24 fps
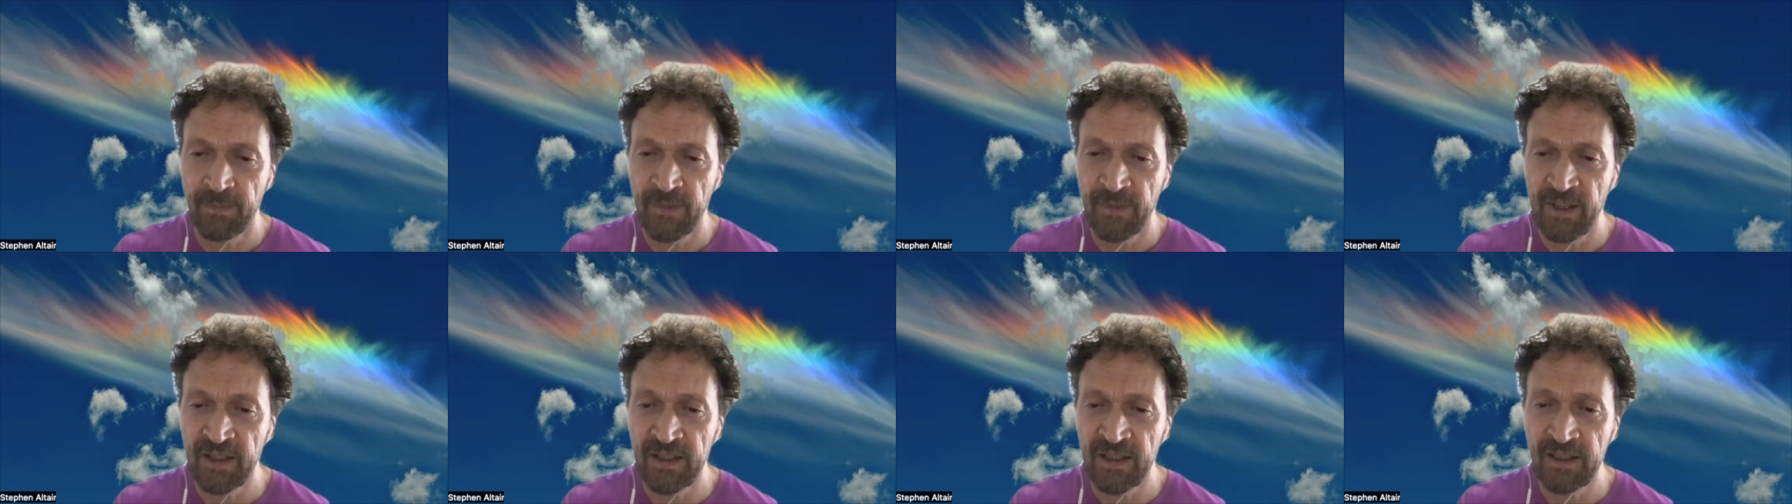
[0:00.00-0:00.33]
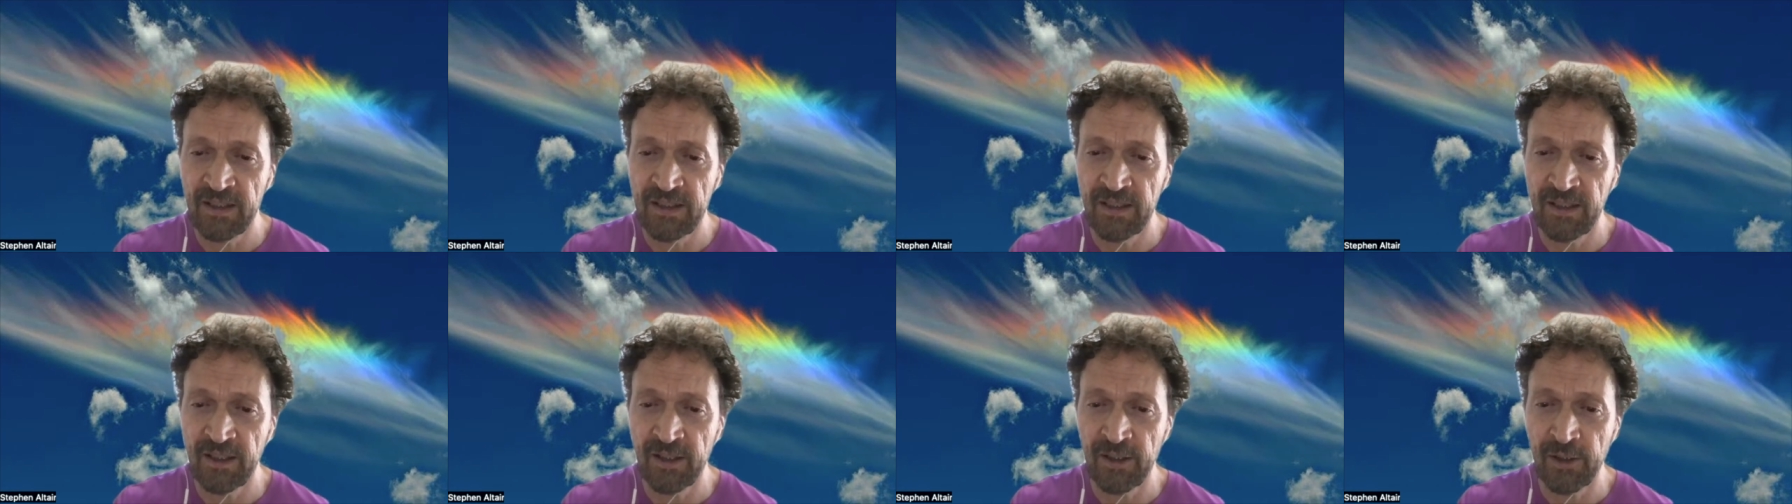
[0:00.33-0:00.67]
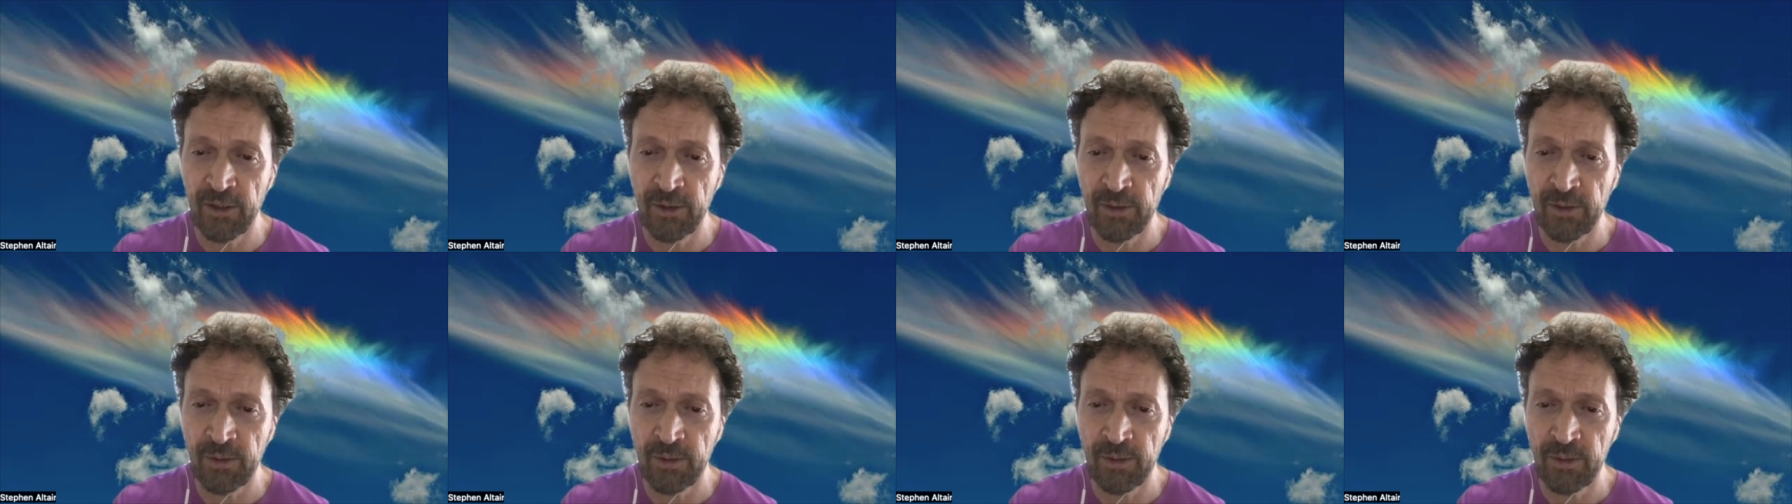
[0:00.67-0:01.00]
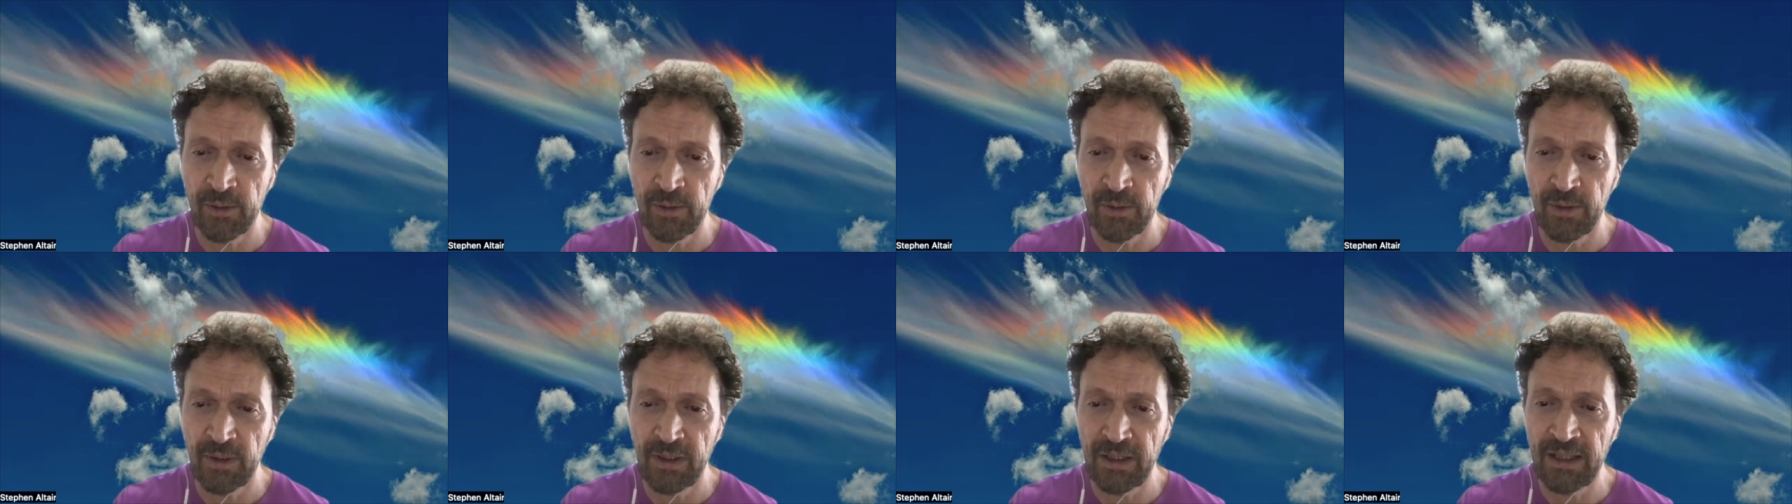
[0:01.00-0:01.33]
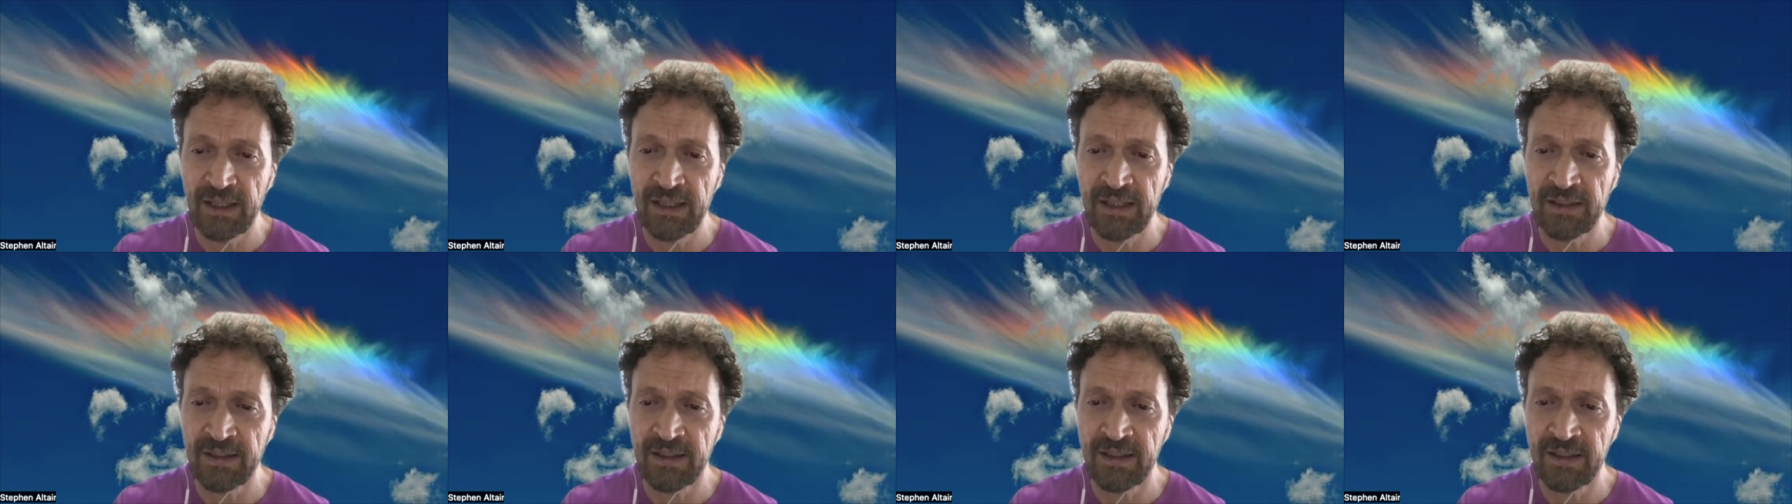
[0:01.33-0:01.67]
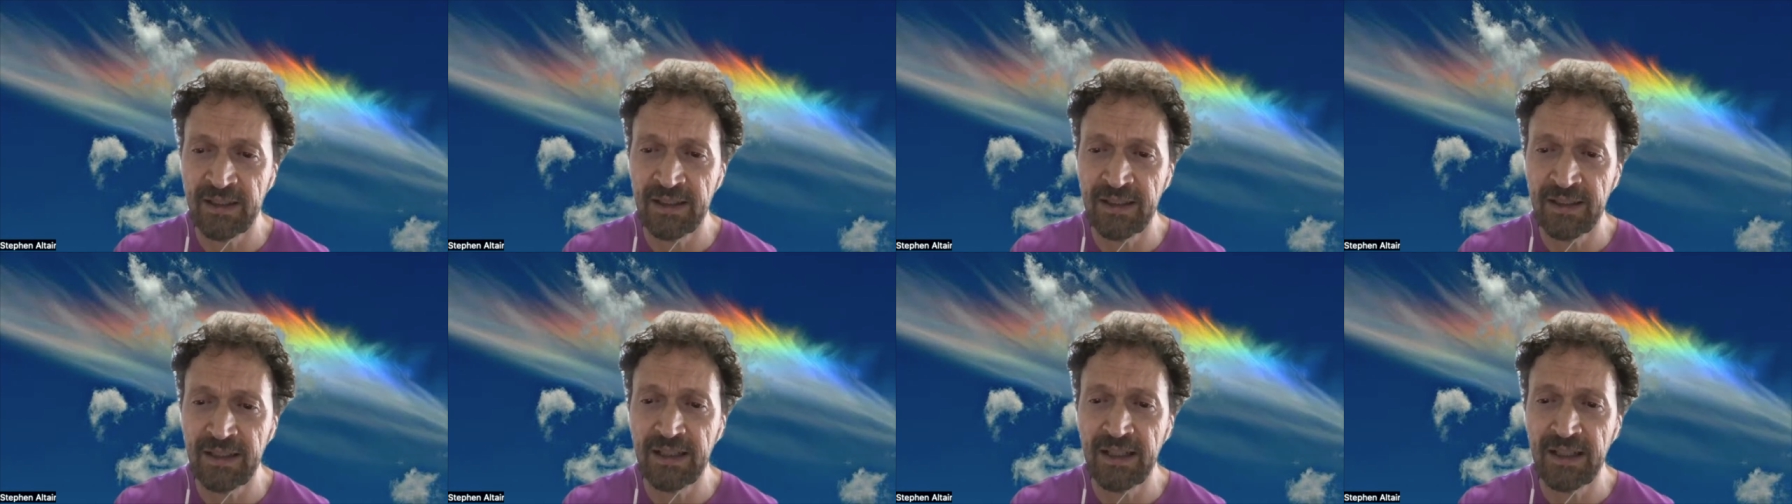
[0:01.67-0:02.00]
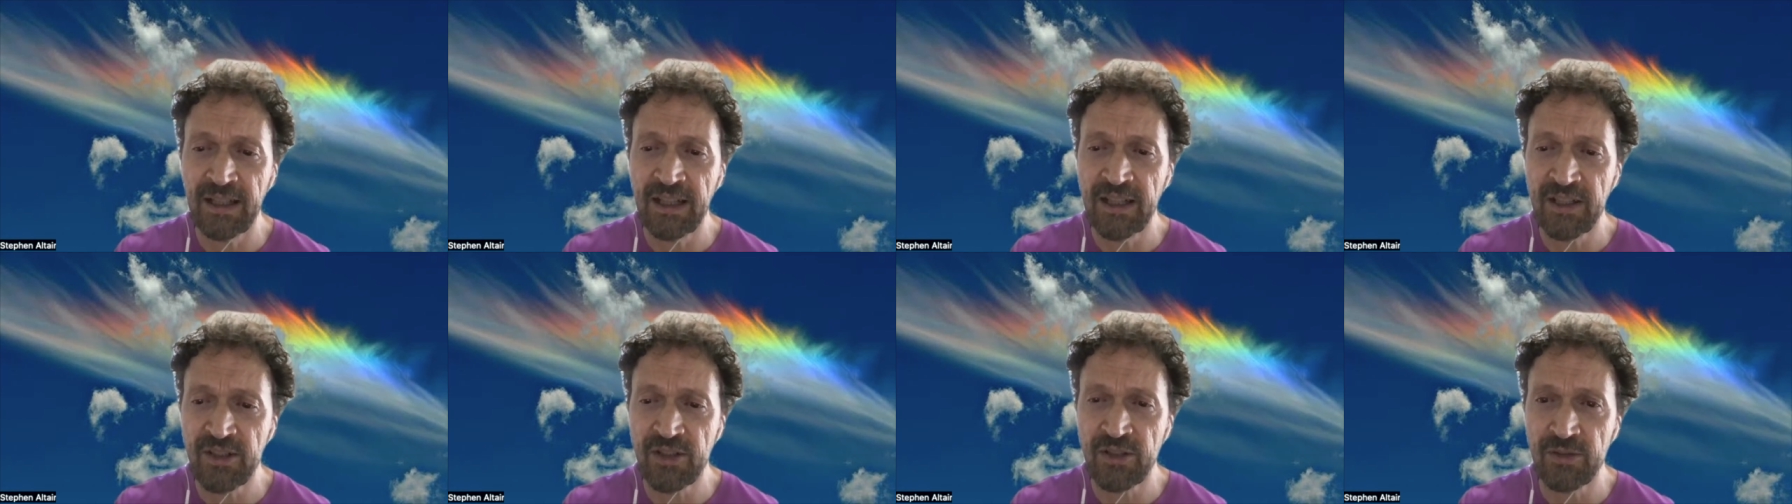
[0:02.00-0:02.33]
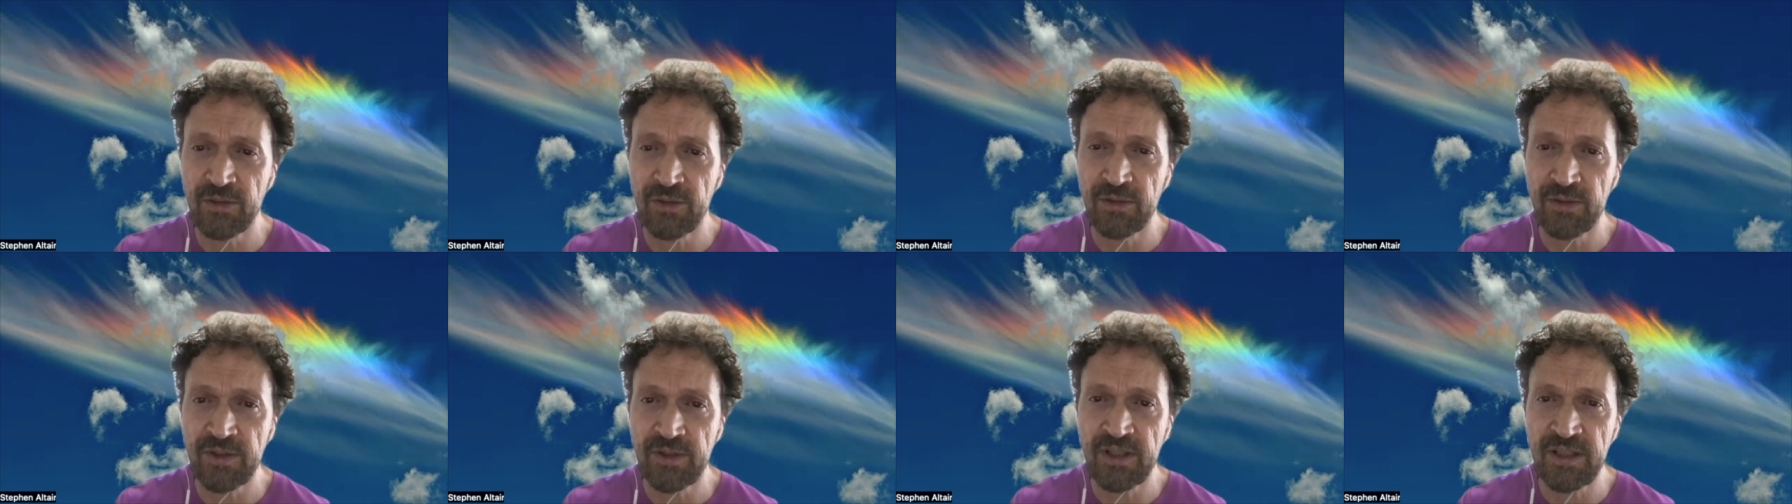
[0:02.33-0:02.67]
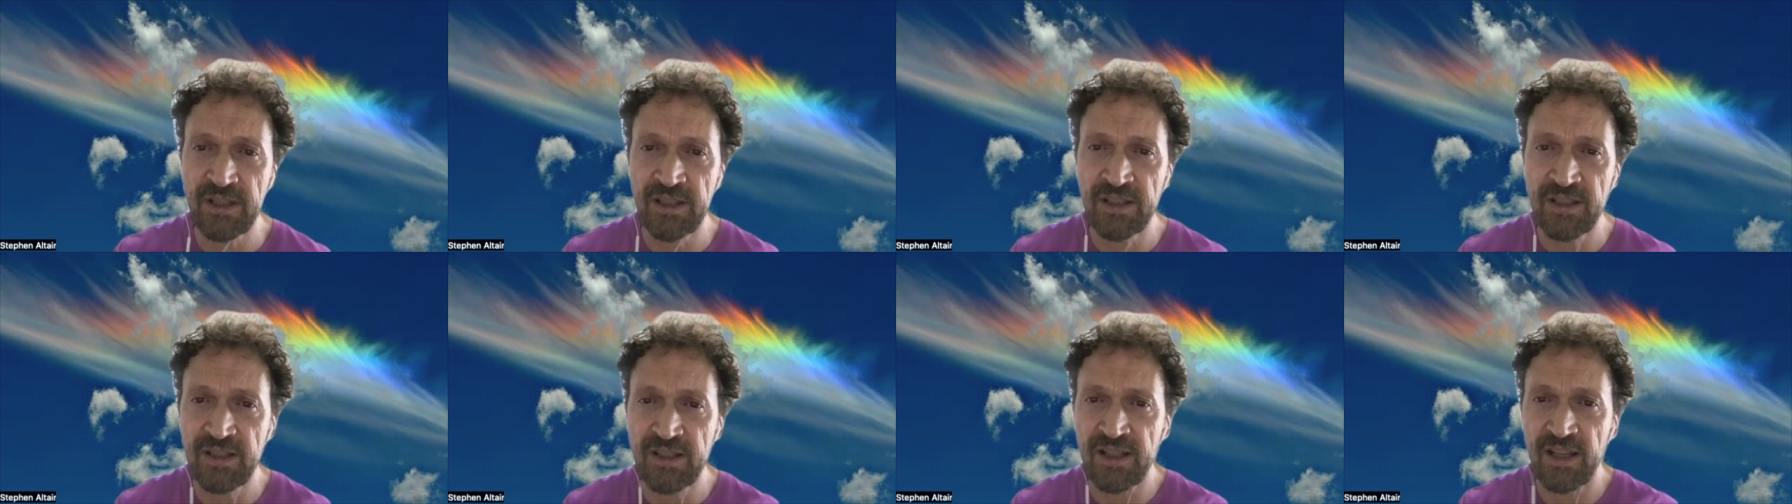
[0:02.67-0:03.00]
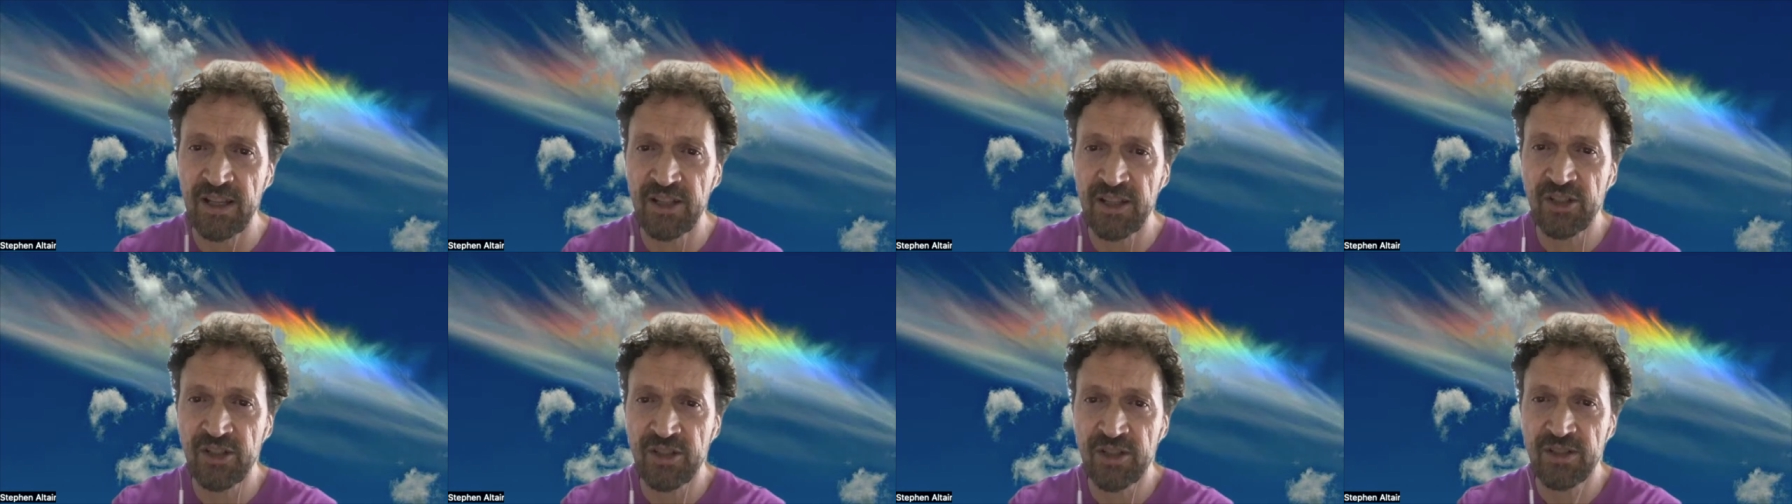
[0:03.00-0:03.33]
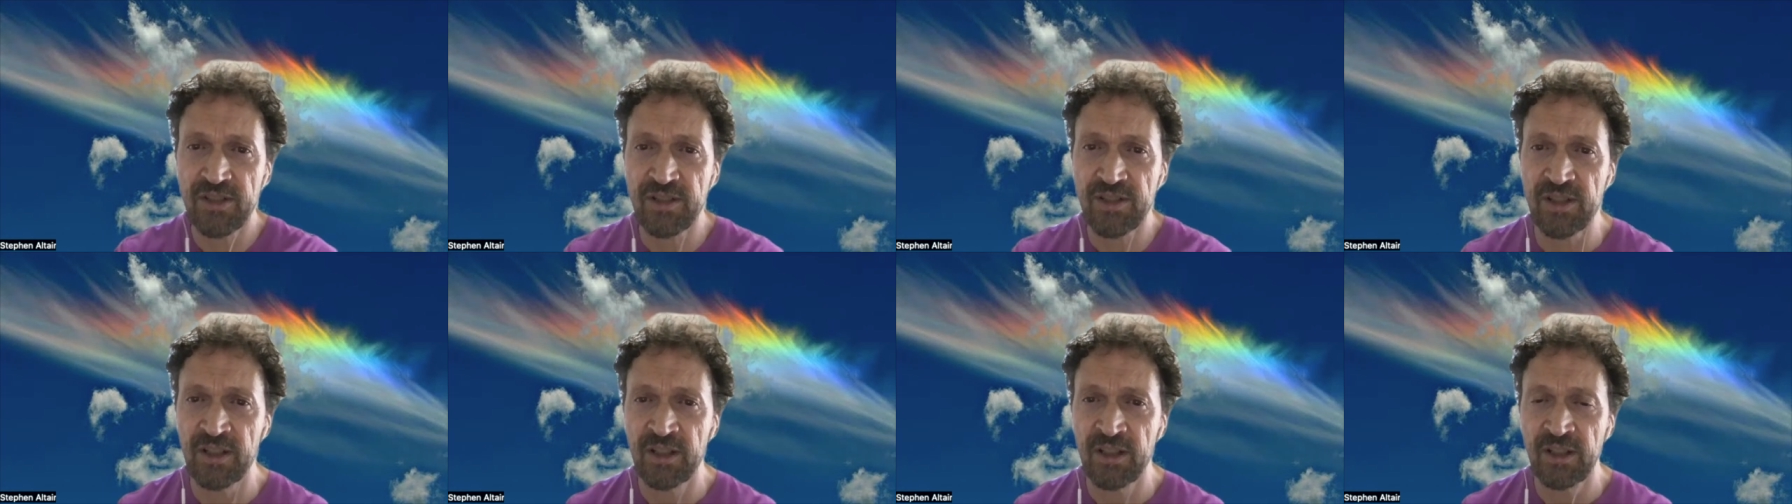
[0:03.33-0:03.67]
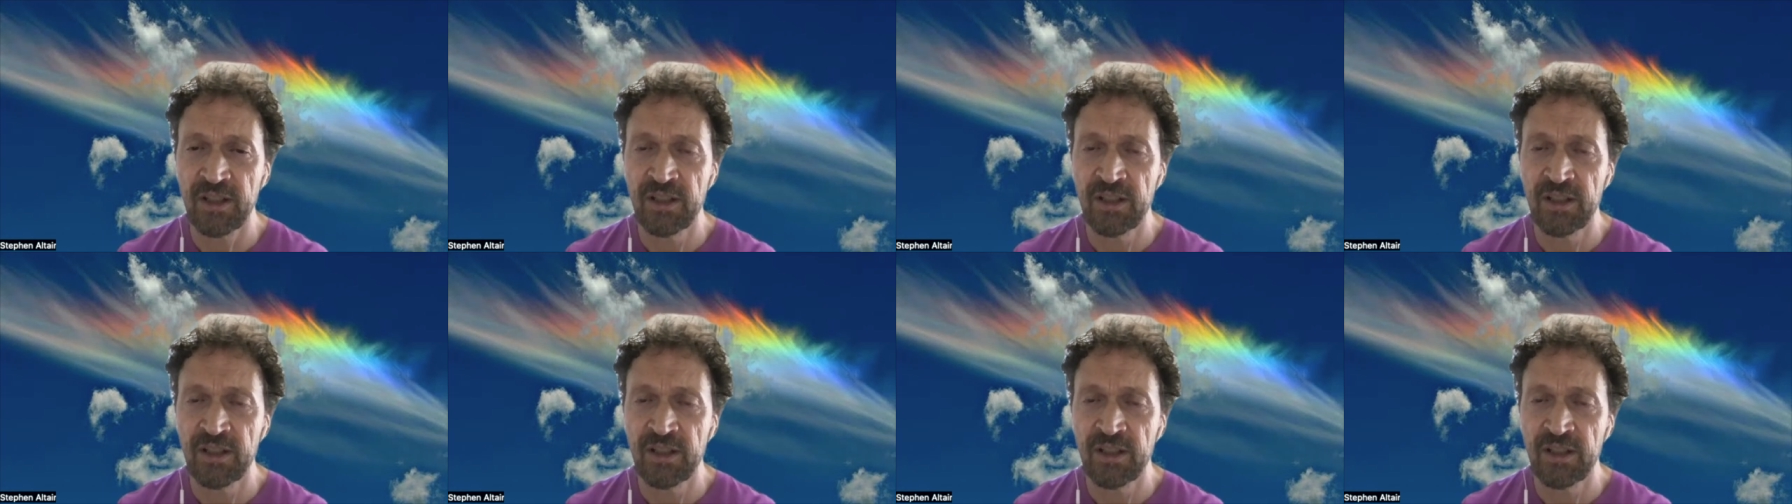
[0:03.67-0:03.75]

There you go. Let the natural sensations